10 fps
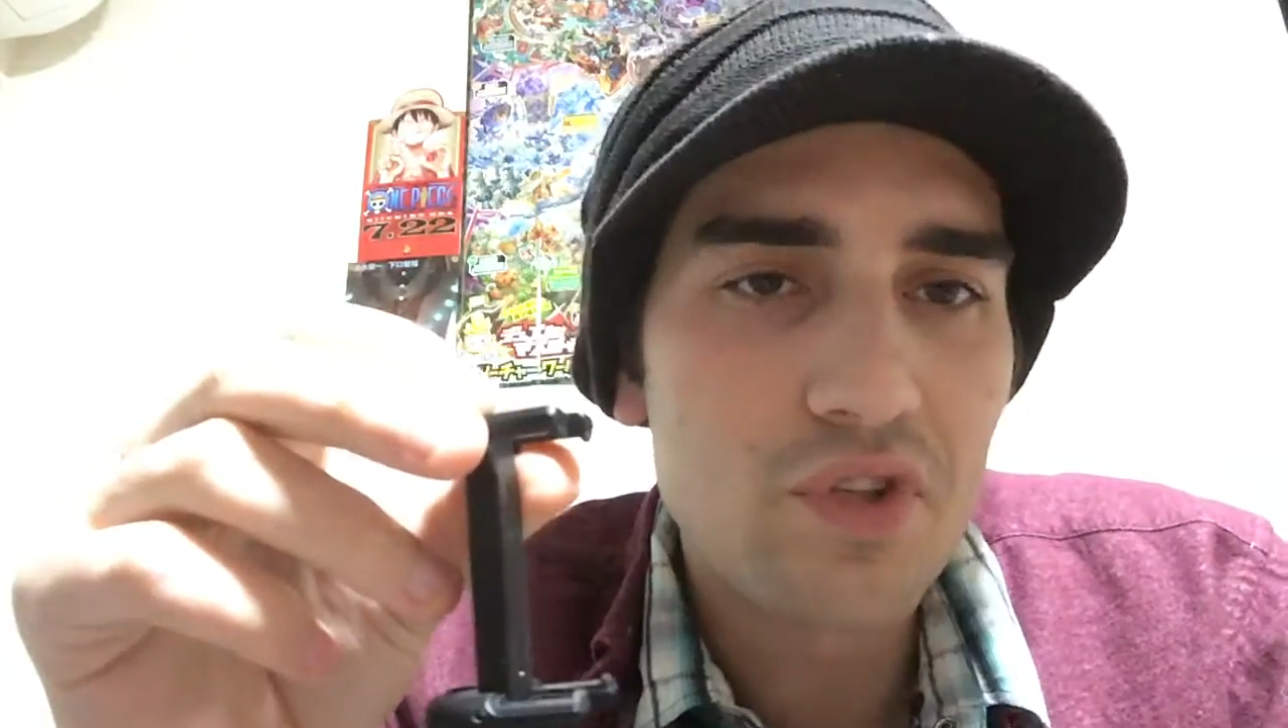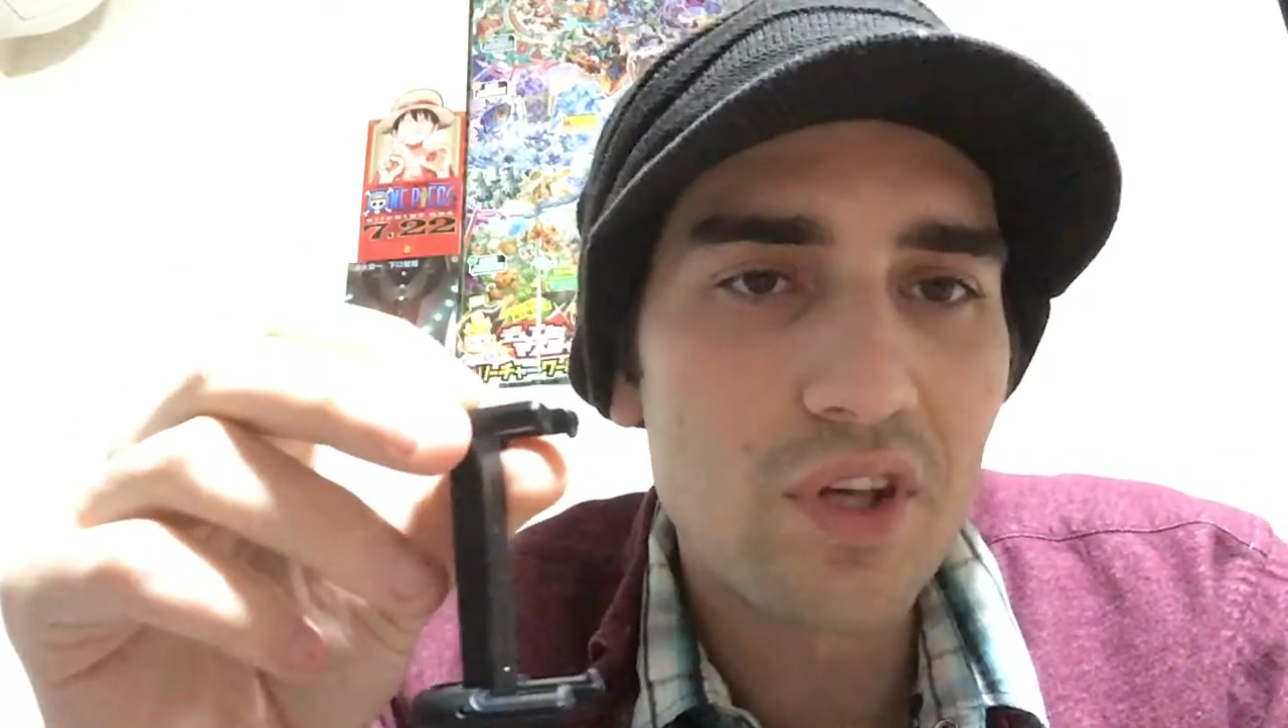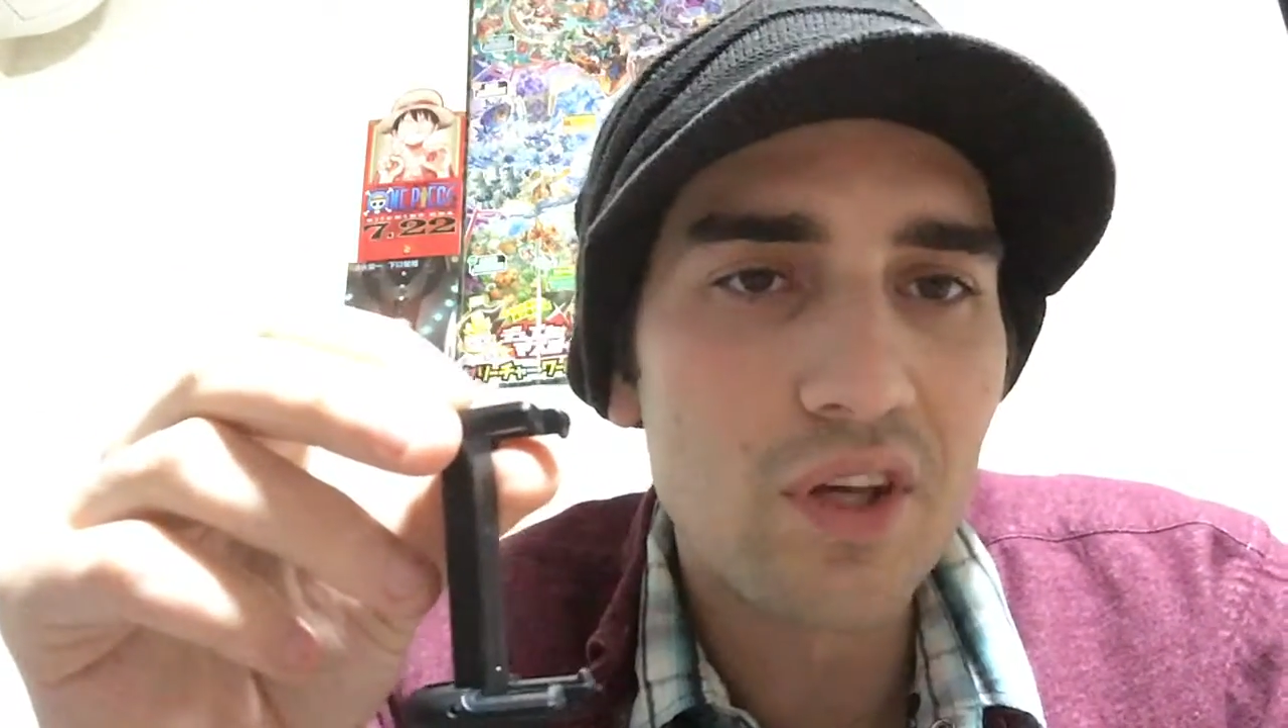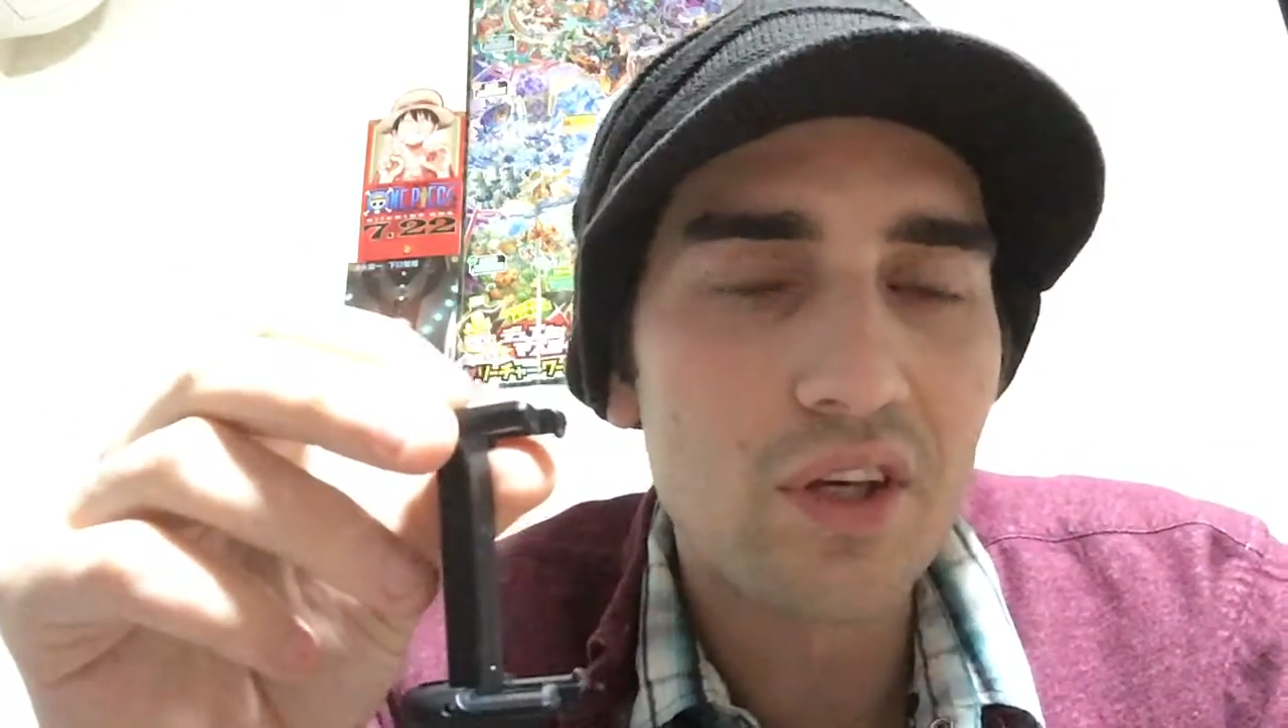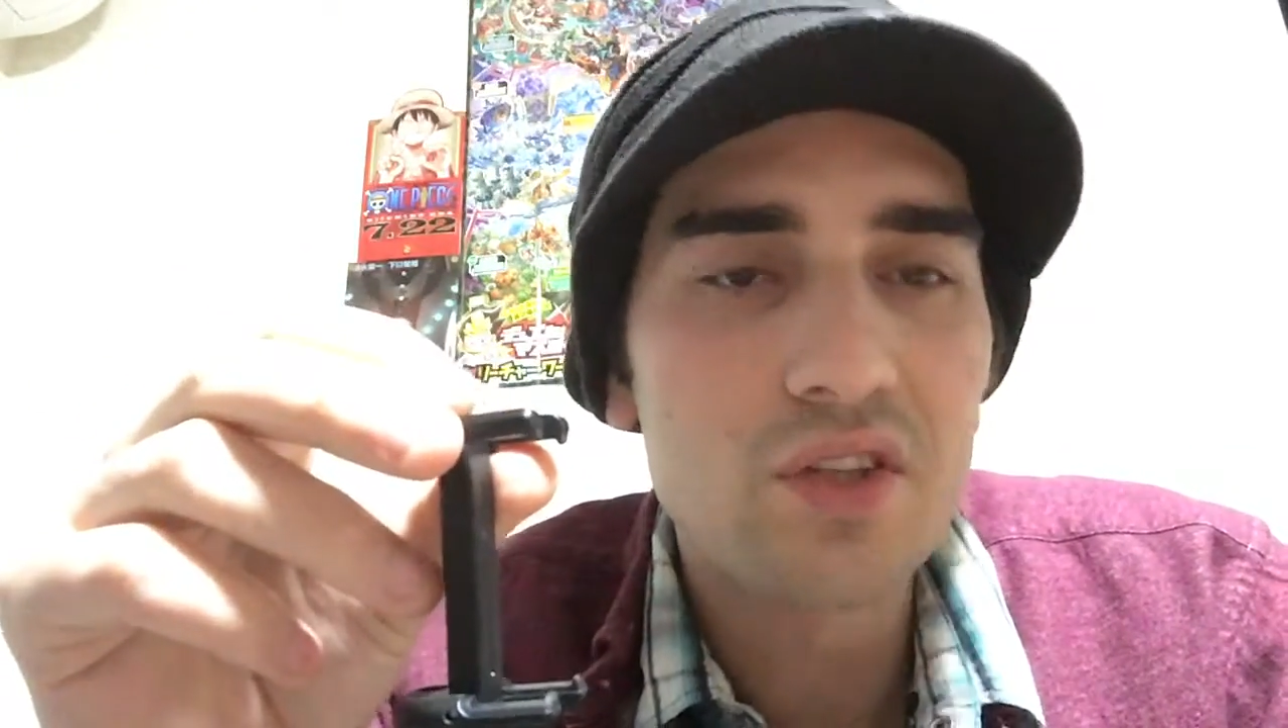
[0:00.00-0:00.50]

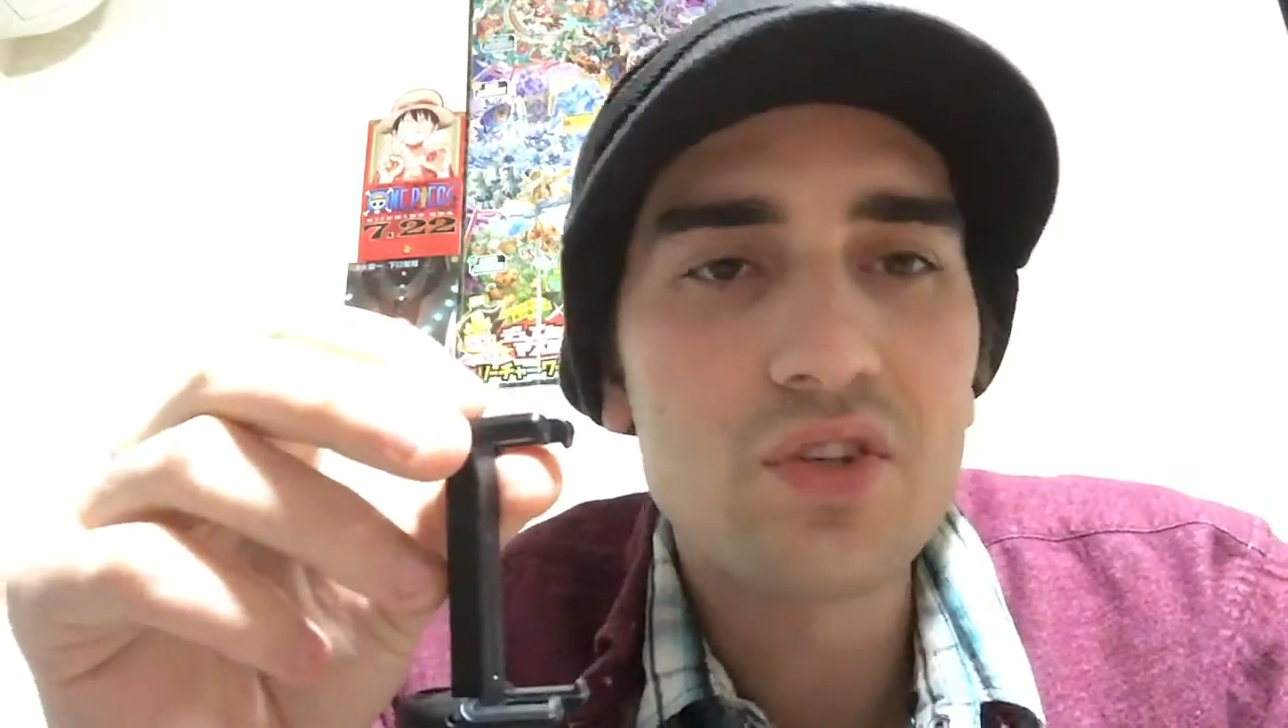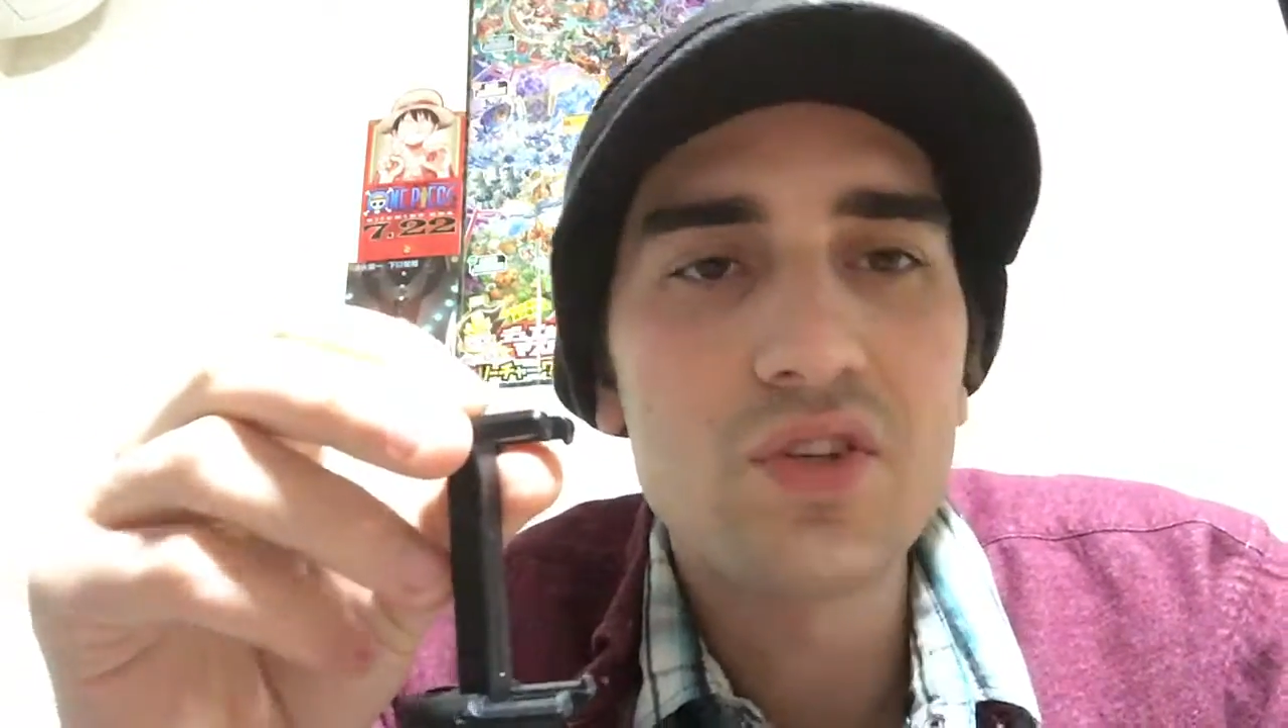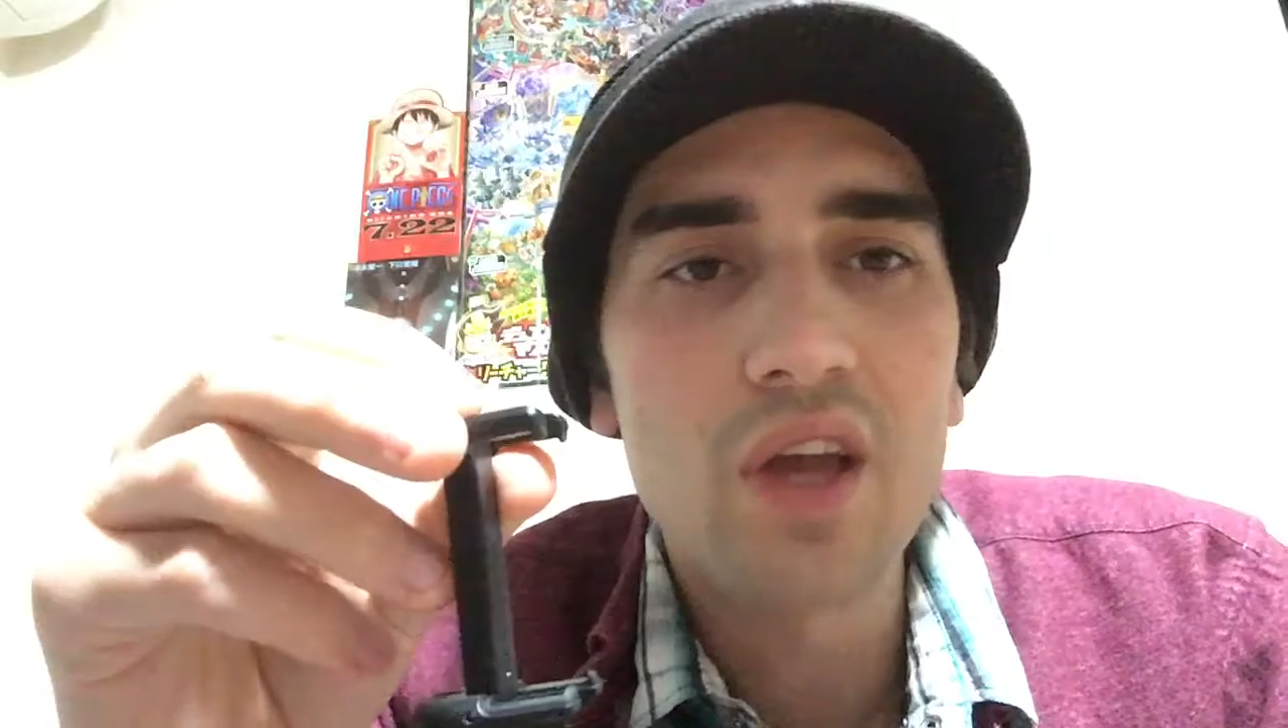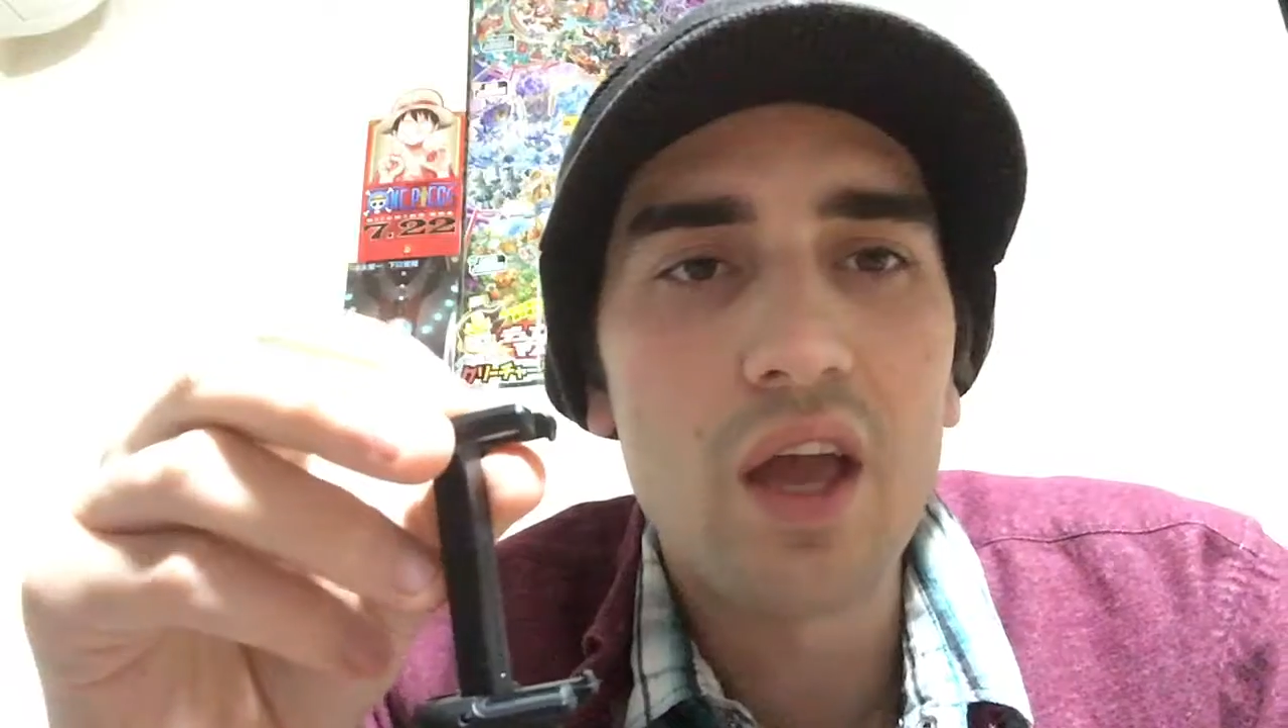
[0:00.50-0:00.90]
sticks,